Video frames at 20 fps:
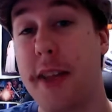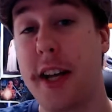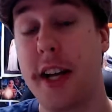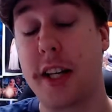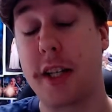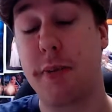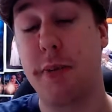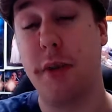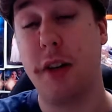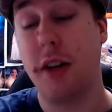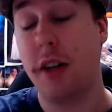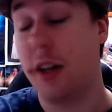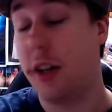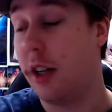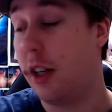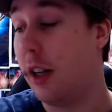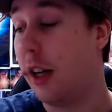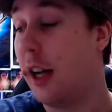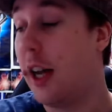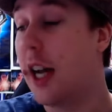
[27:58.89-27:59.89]

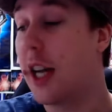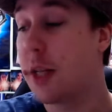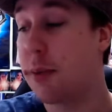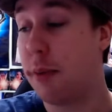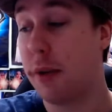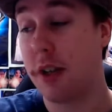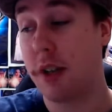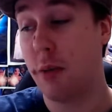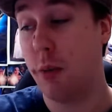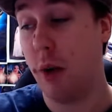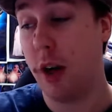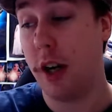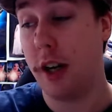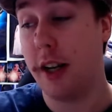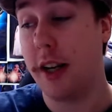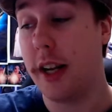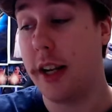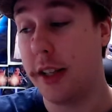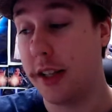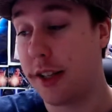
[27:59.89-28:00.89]
Xbox
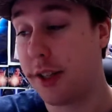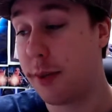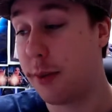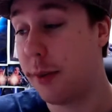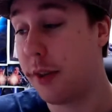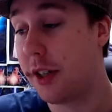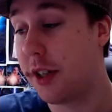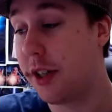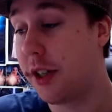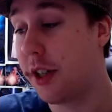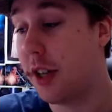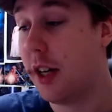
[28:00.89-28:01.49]
One and the Switch.